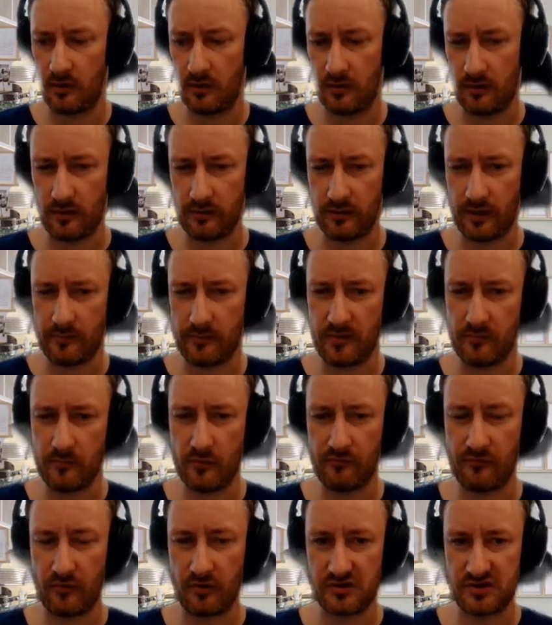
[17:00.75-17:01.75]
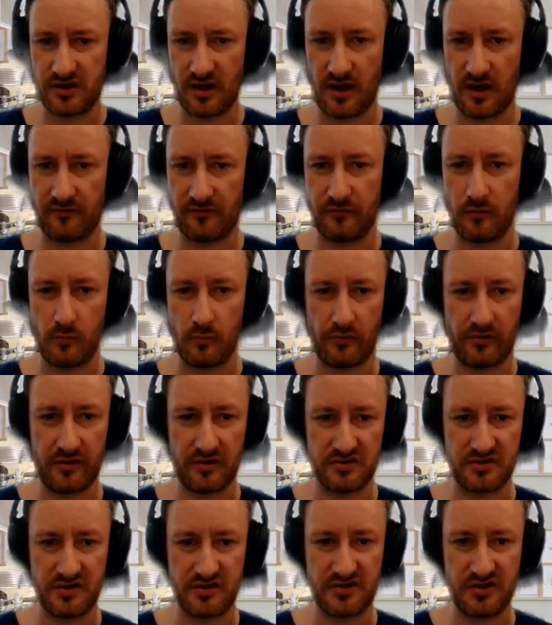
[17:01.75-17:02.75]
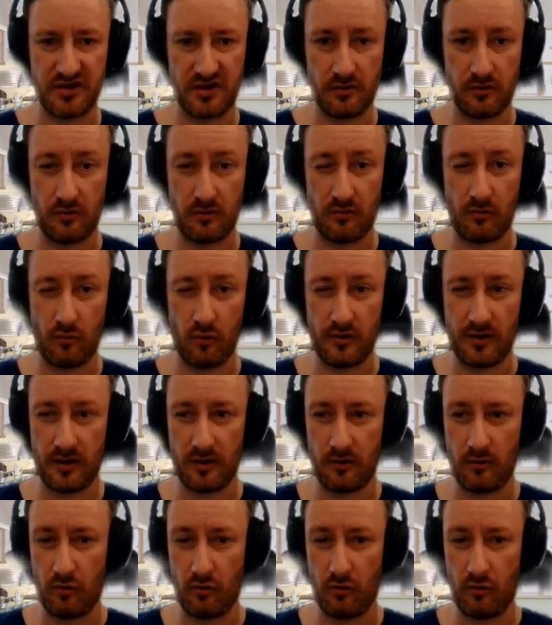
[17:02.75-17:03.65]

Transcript: Let me move on because I have a few more things to say on